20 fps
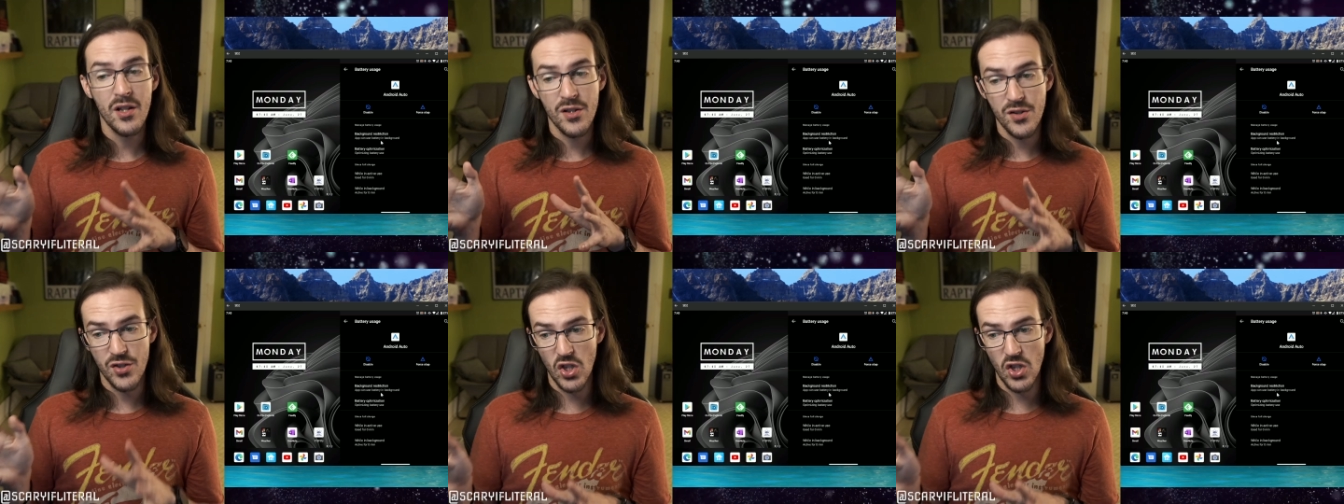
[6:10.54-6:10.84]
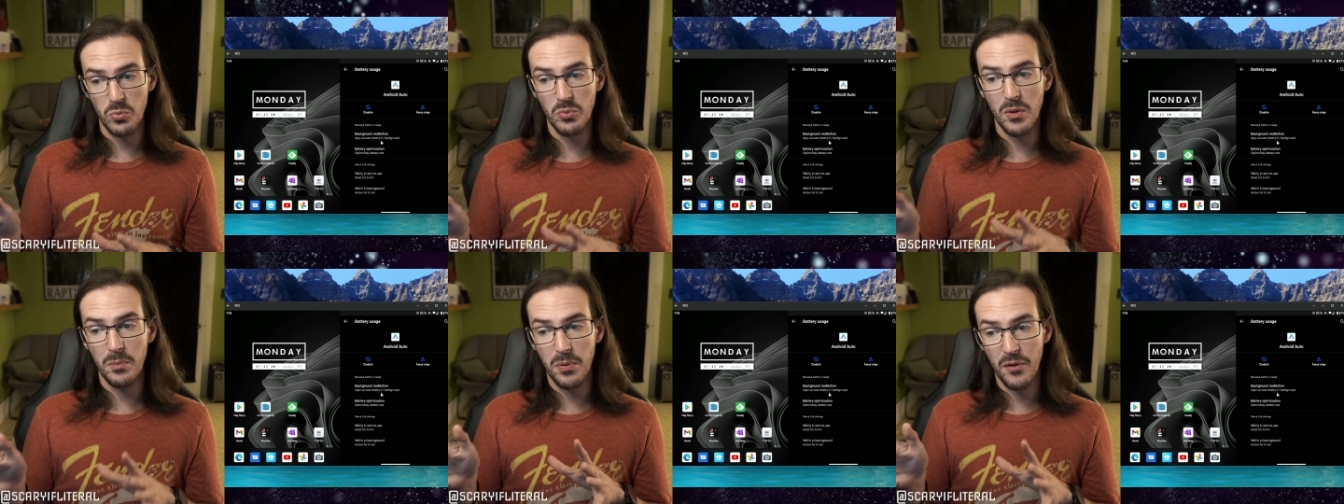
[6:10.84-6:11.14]

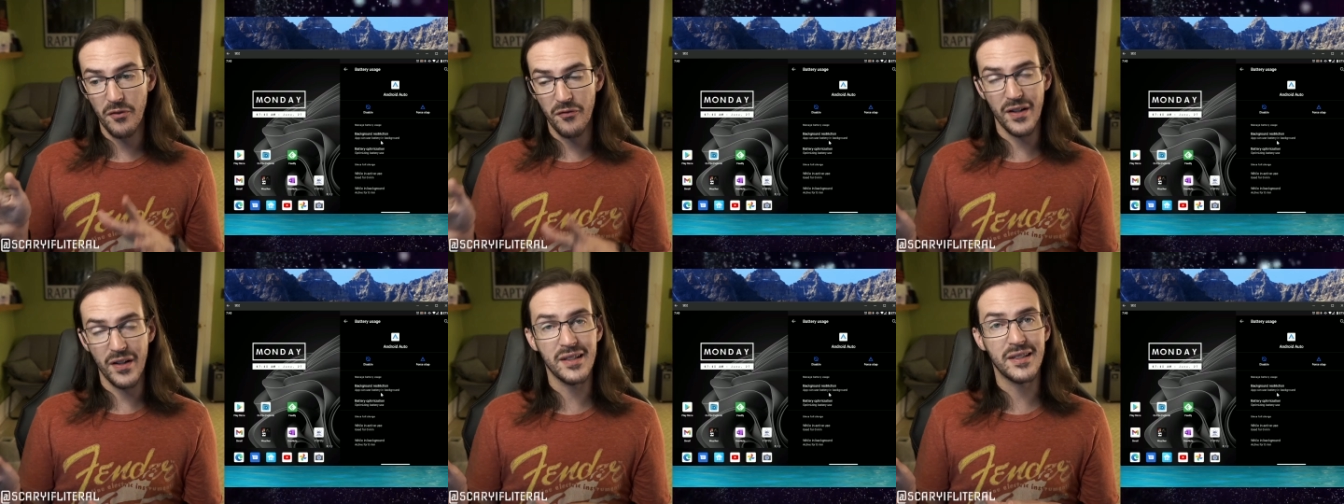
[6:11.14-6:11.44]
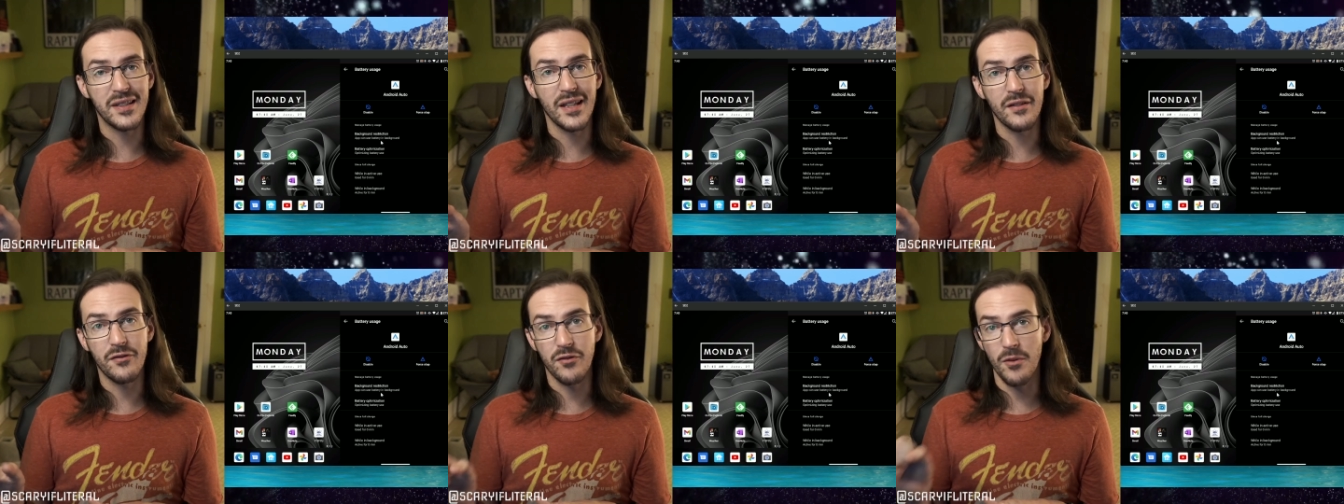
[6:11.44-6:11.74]
somewhat
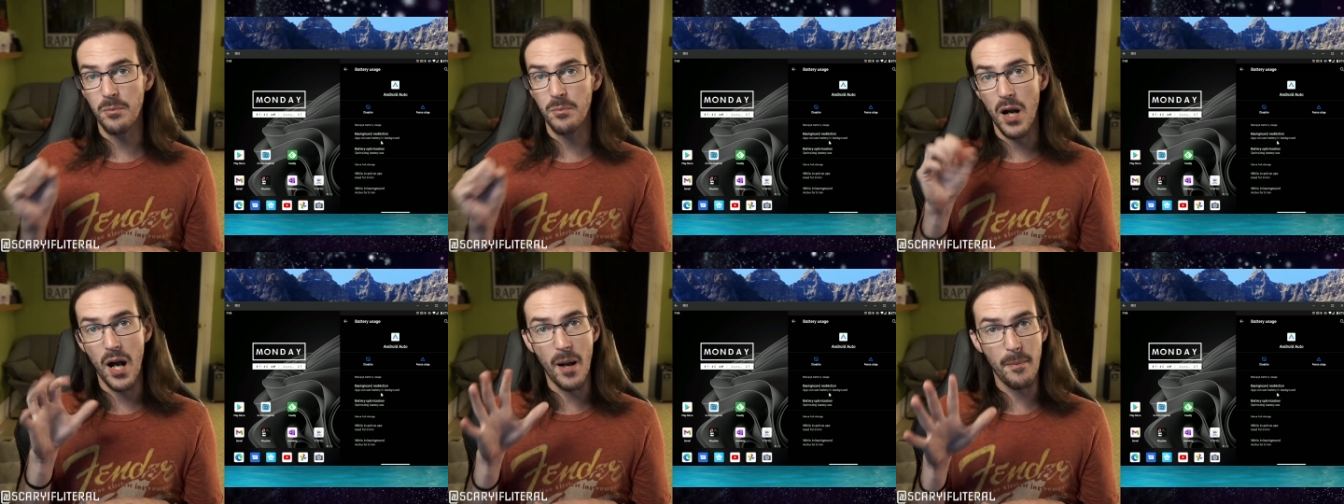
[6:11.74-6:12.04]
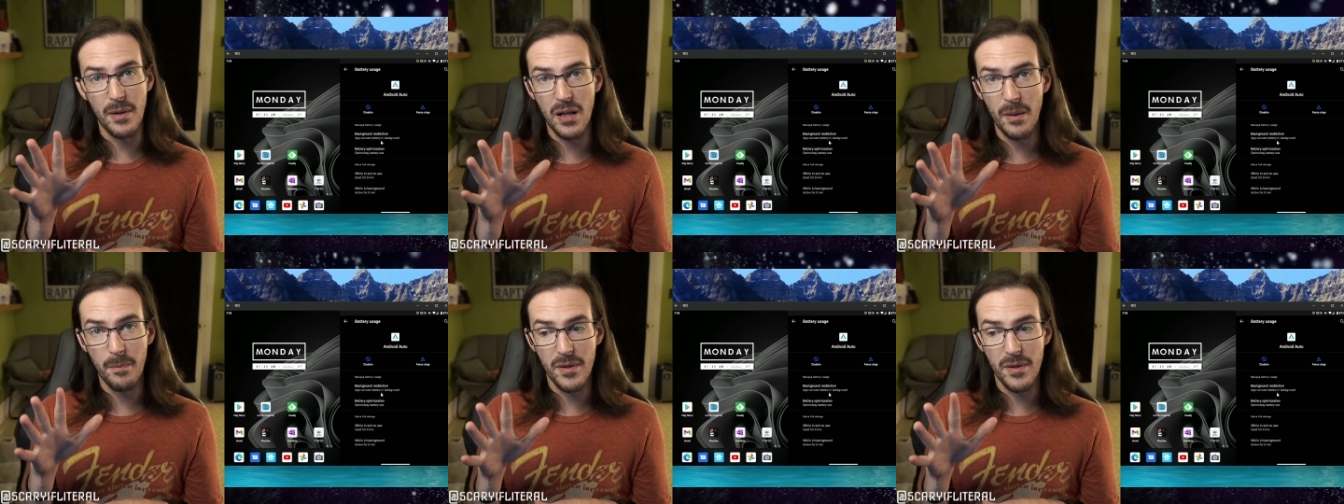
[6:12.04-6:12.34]
prevent it from
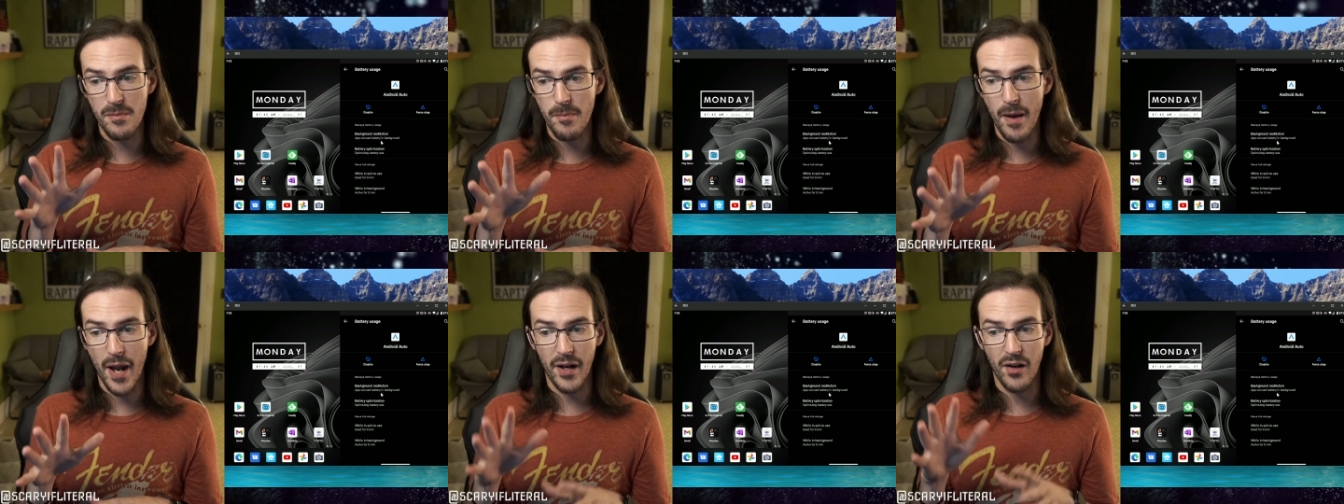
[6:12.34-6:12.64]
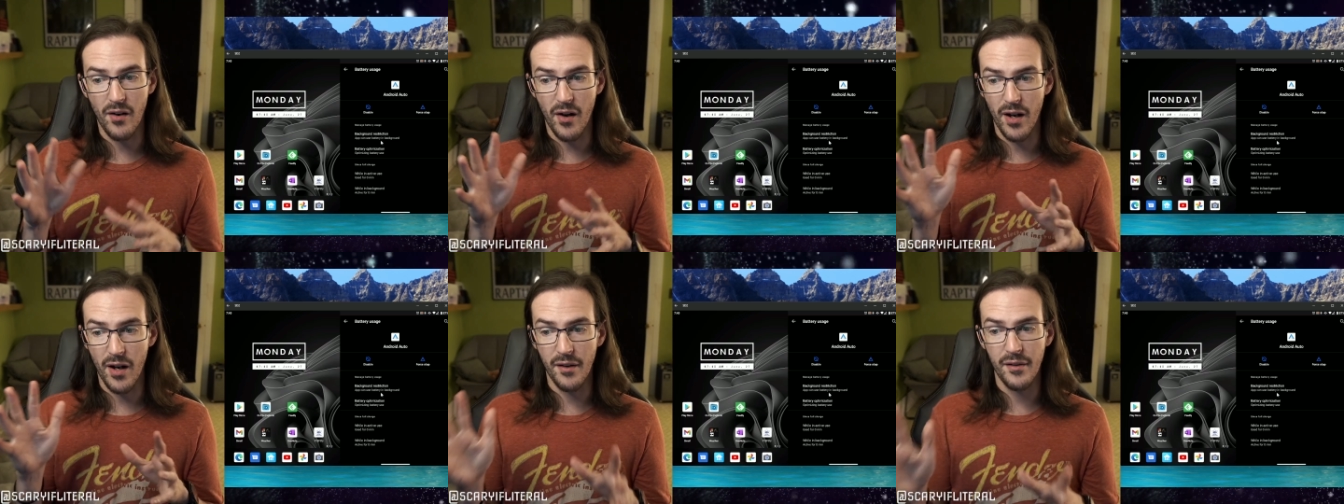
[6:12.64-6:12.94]
popping up in the
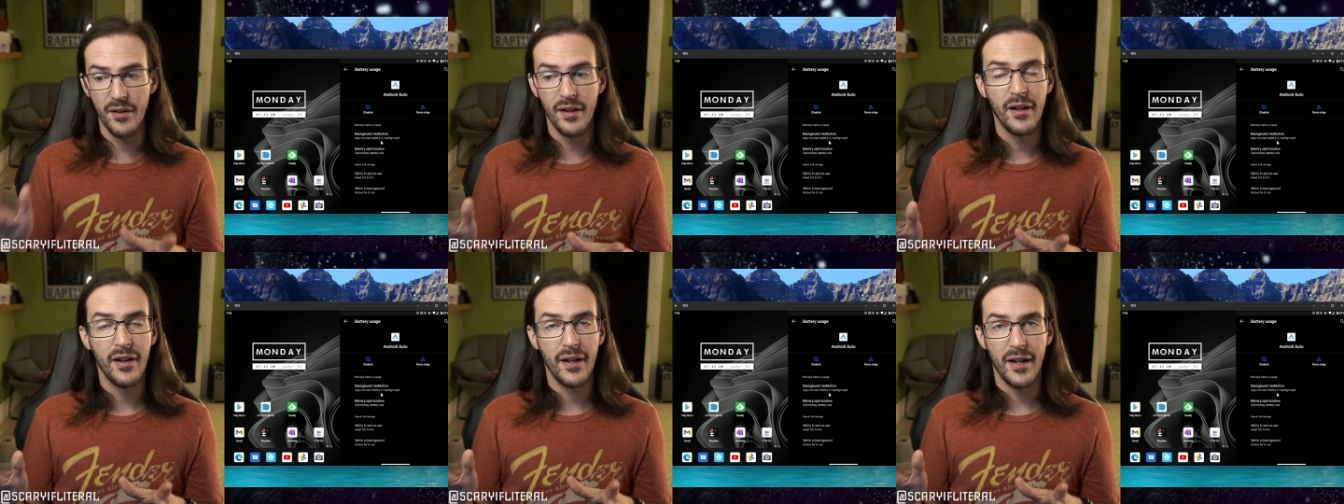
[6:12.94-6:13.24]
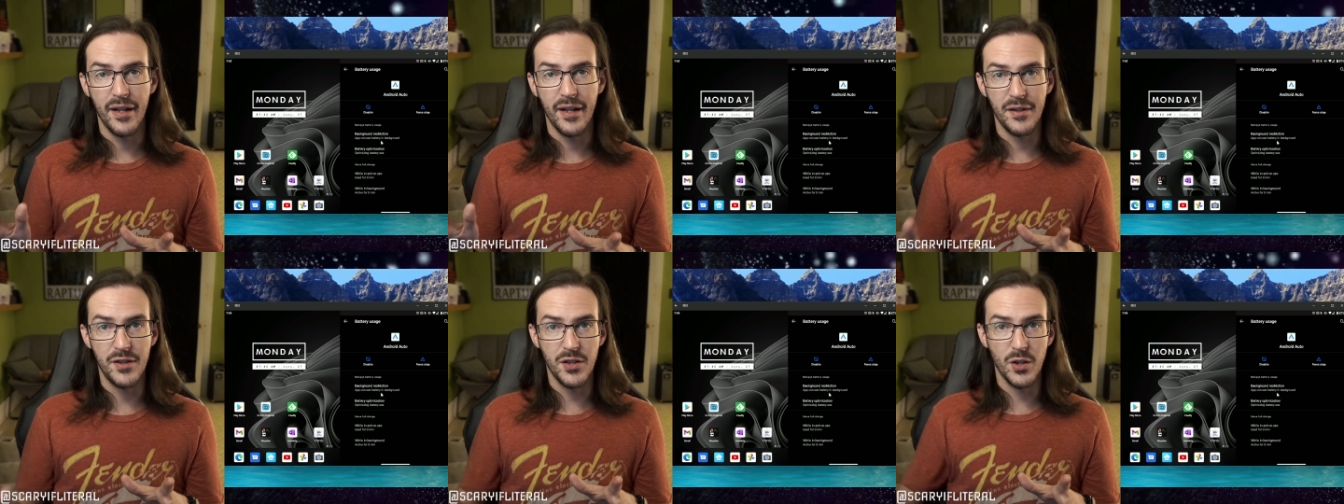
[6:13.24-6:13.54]
background
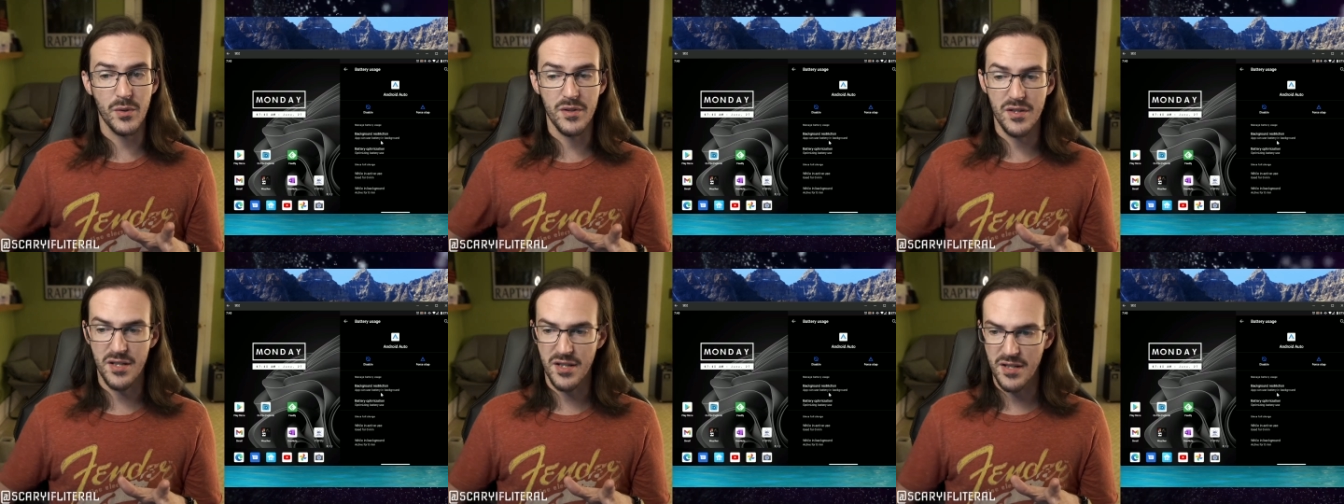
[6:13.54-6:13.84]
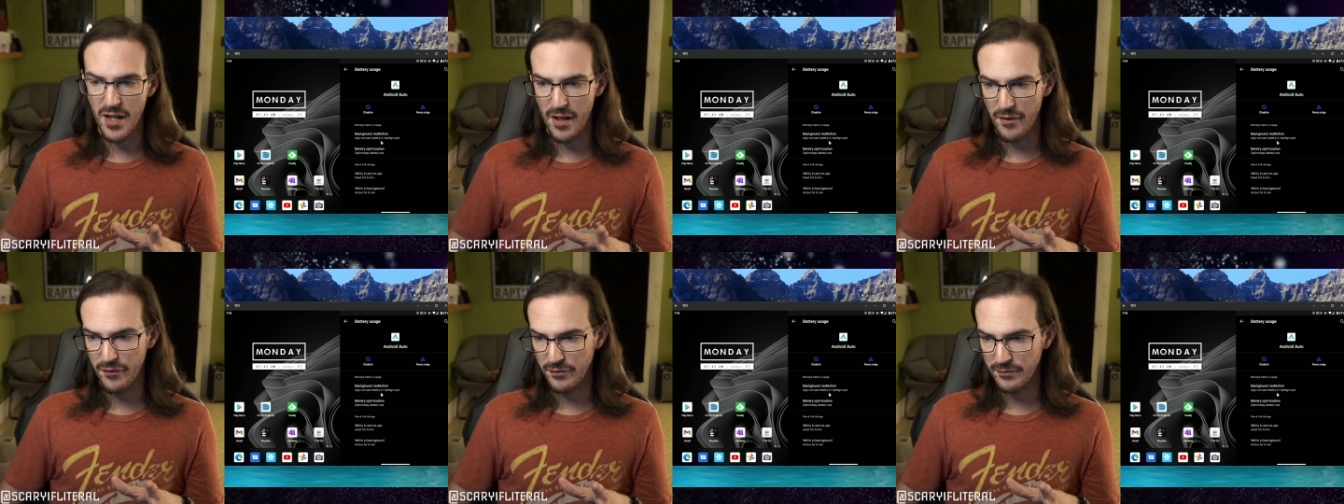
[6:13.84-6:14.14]
and doing
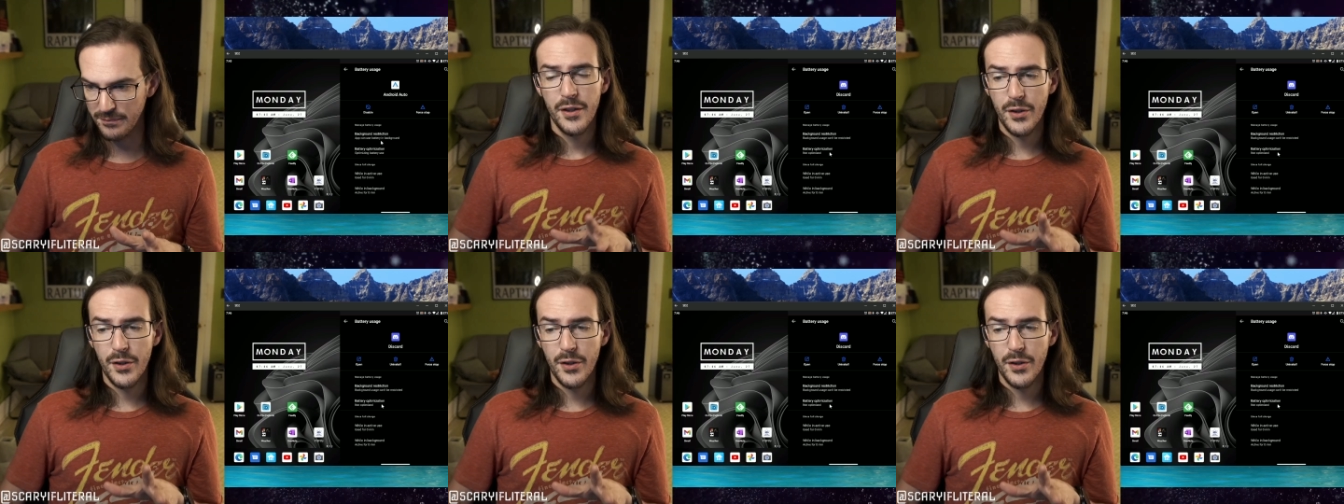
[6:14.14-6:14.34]
stuff.